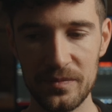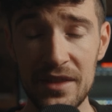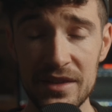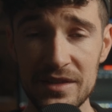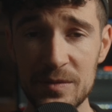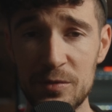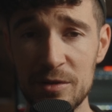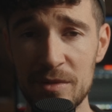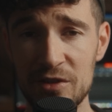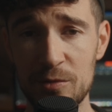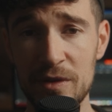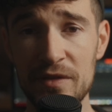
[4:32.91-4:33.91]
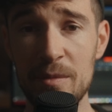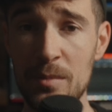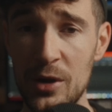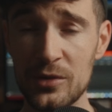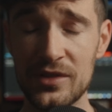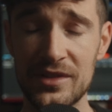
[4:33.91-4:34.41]
And this is pretty much one of the
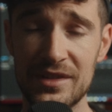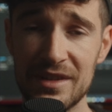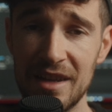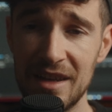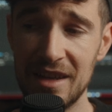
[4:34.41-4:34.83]
most